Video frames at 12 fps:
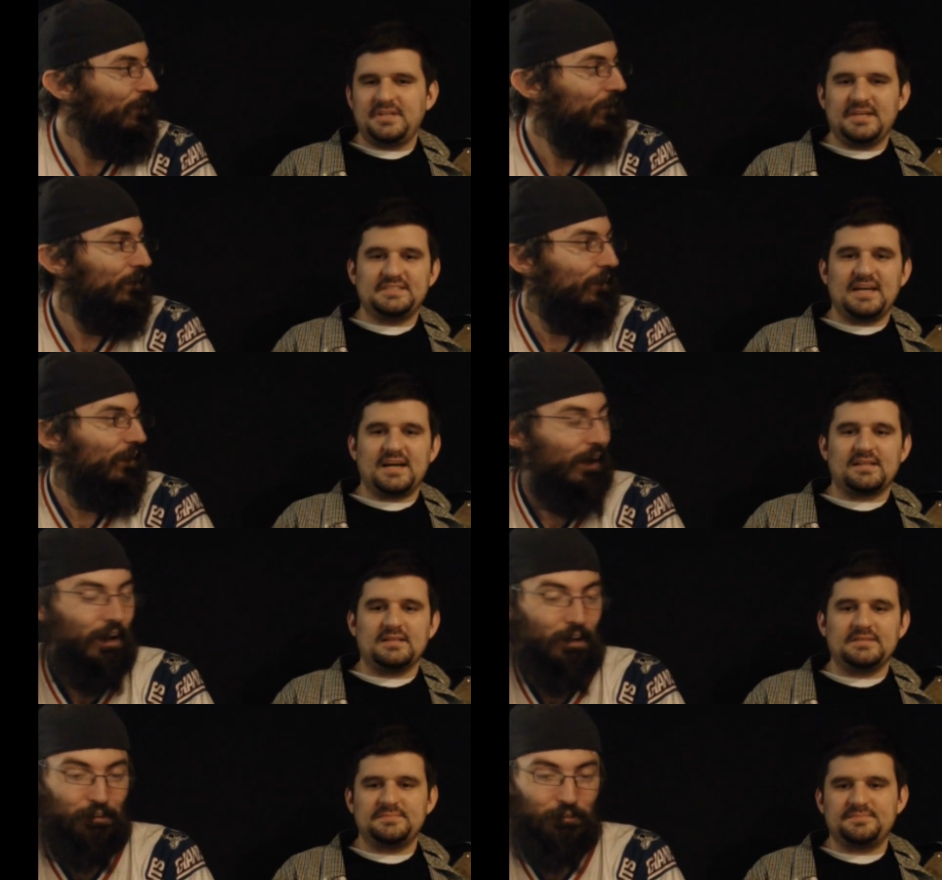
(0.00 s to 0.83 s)

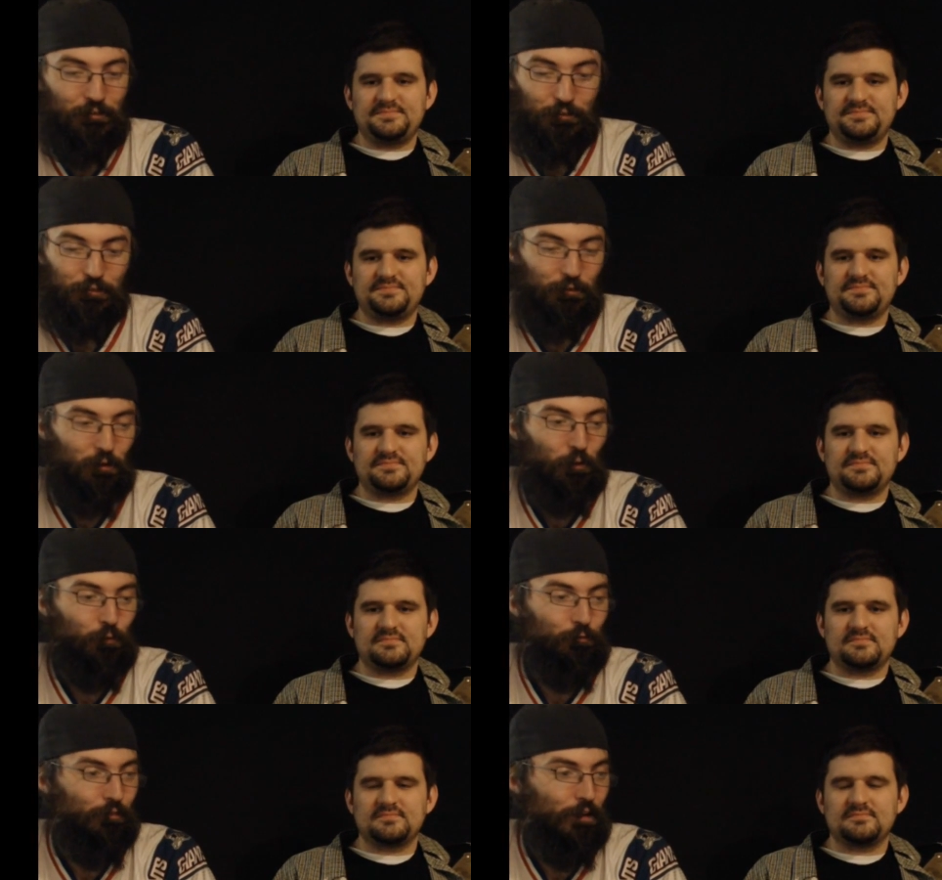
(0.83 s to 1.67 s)
Speaker 1: Exactly. And
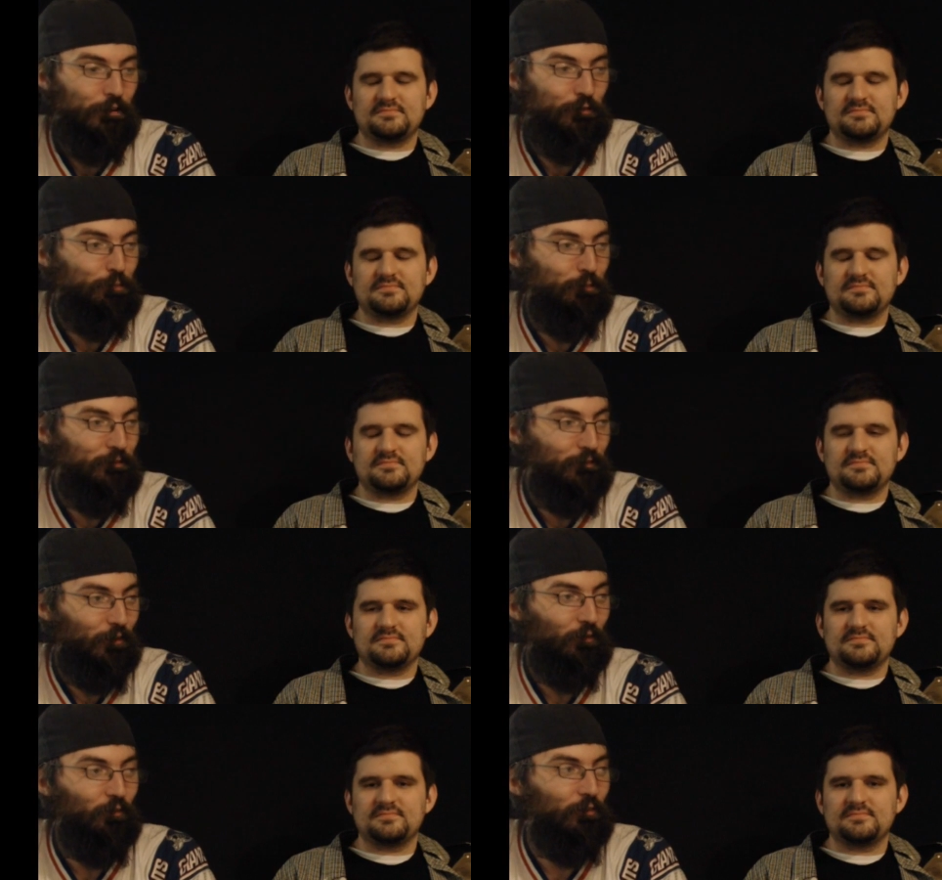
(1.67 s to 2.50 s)
it's been
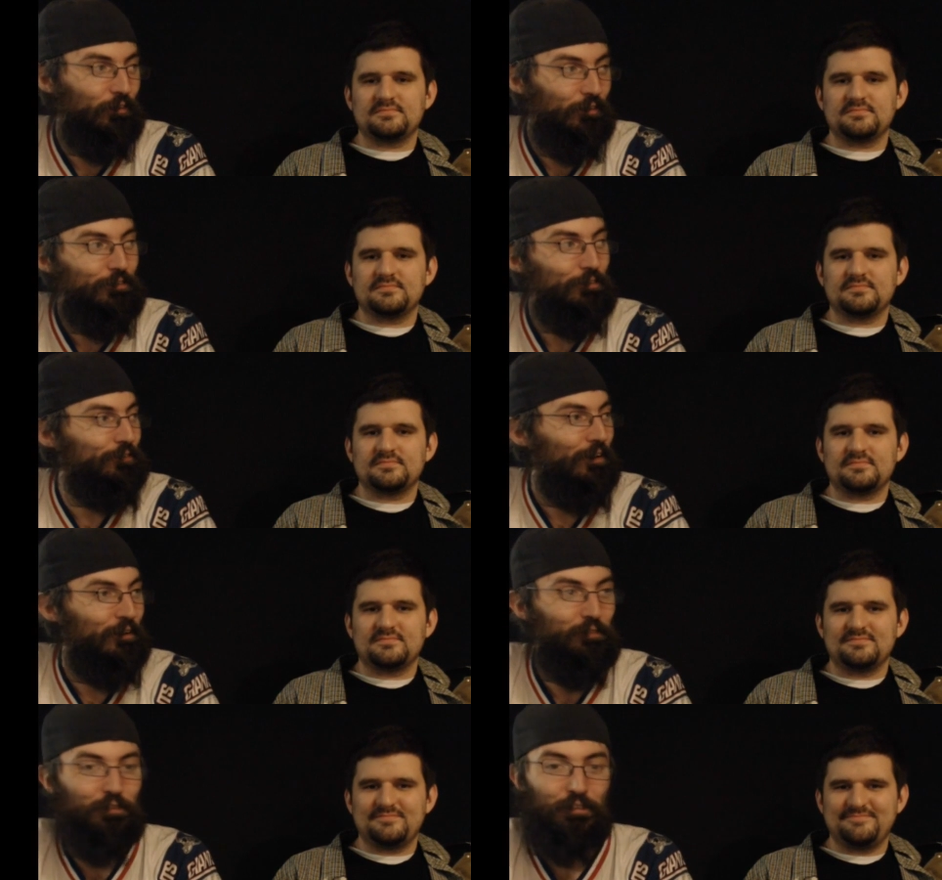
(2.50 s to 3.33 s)
glorious
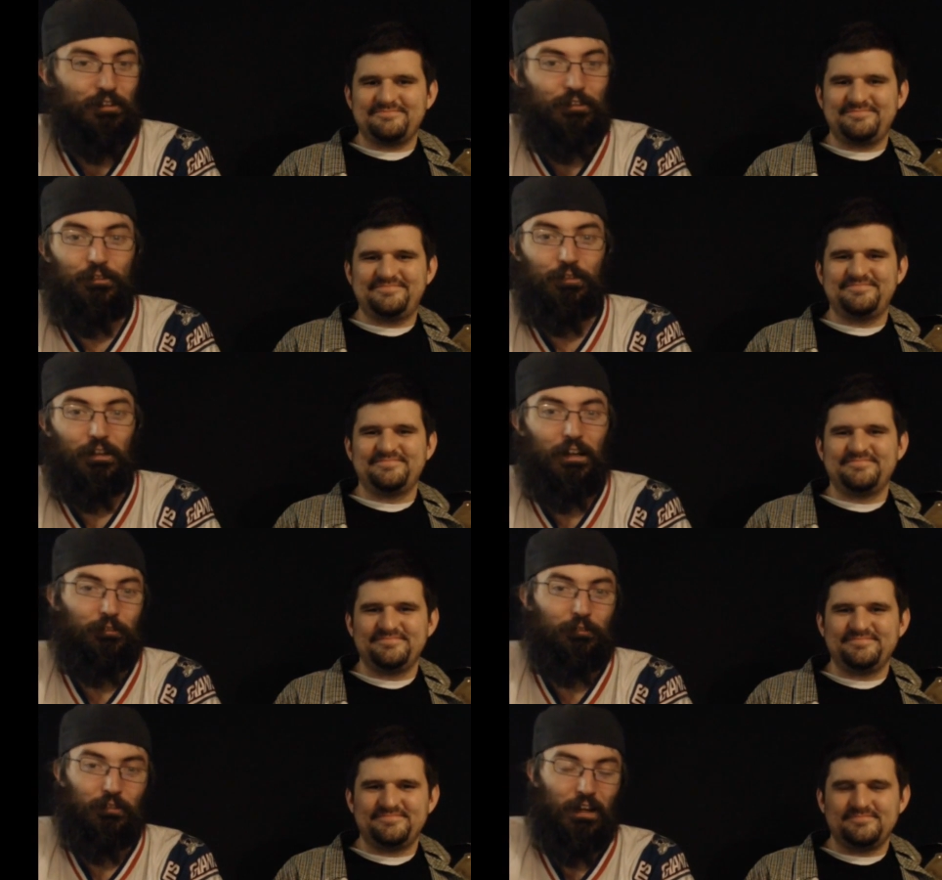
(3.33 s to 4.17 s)
ever since,
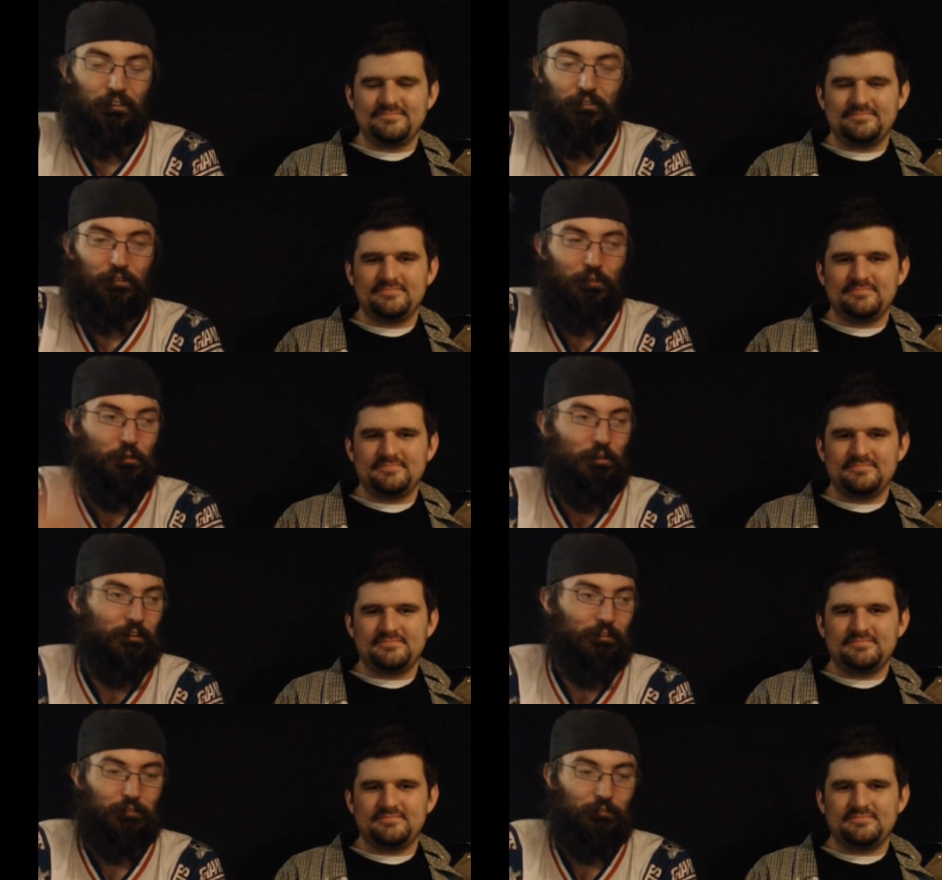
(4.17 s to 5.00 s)
and and the New
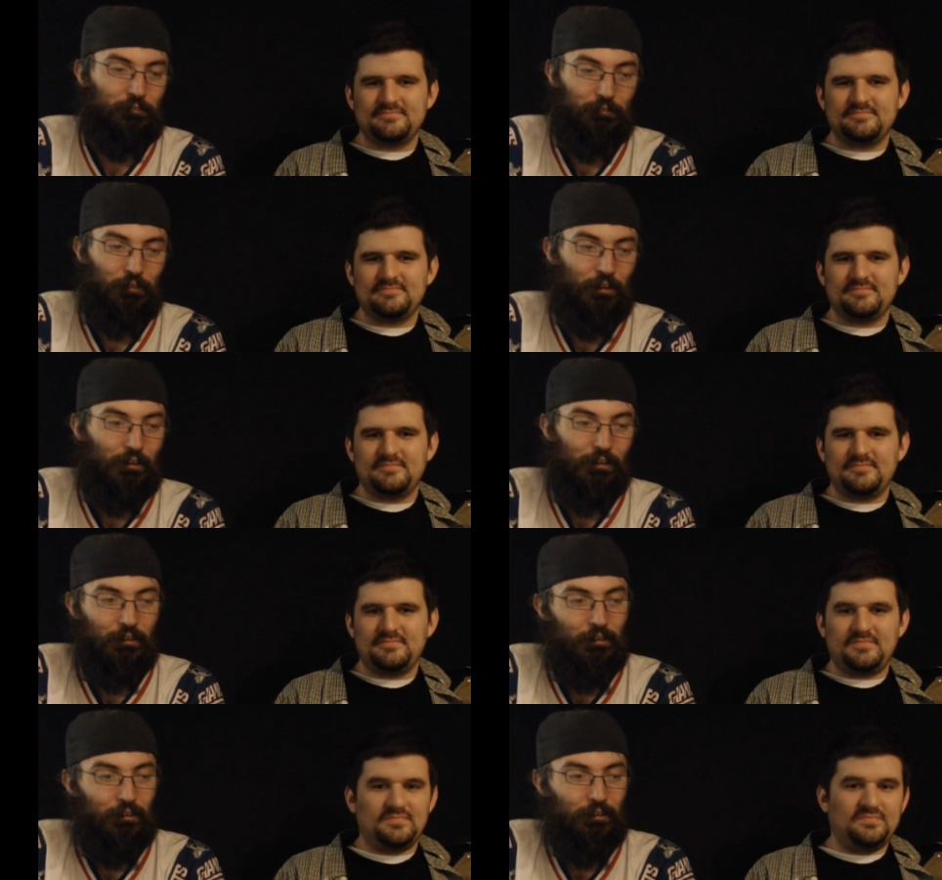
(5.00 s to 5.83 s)
Day.
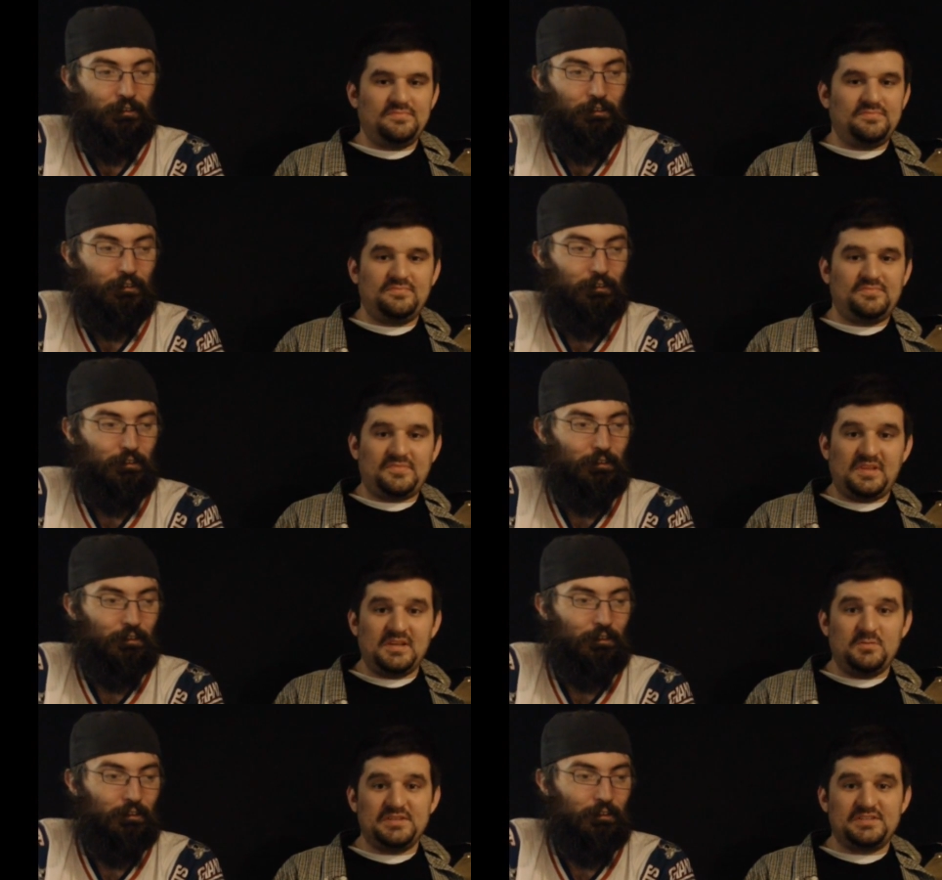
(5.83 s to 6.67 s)

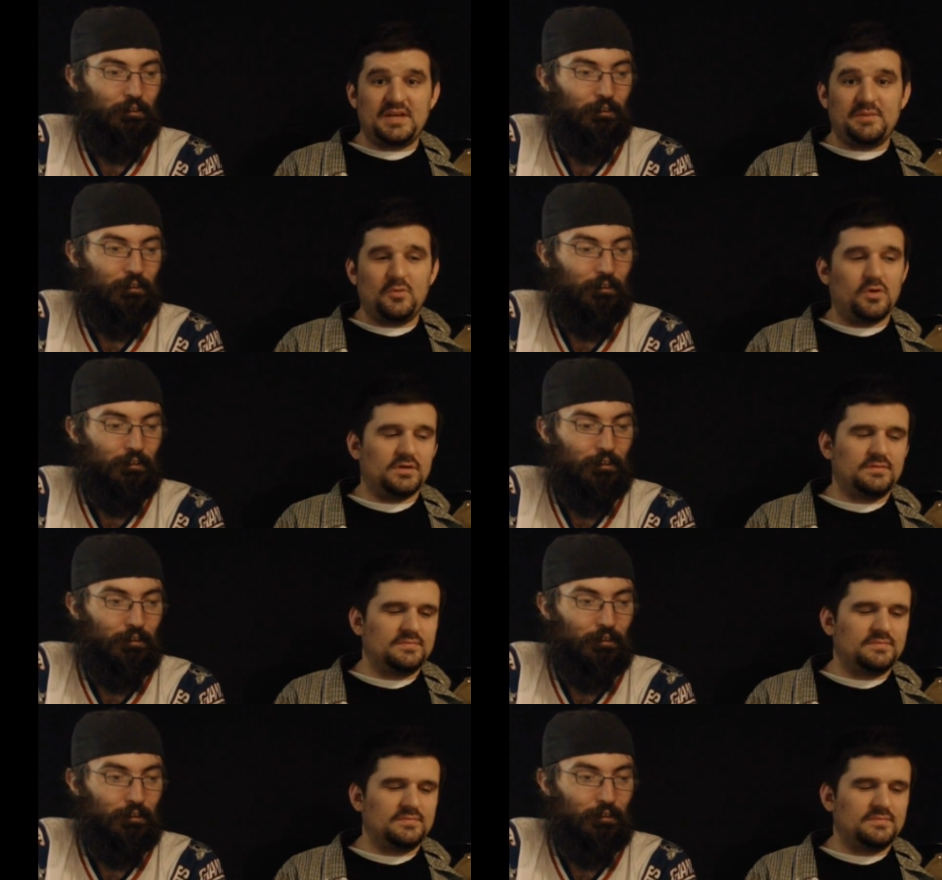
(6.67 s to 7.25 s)
Need we say more?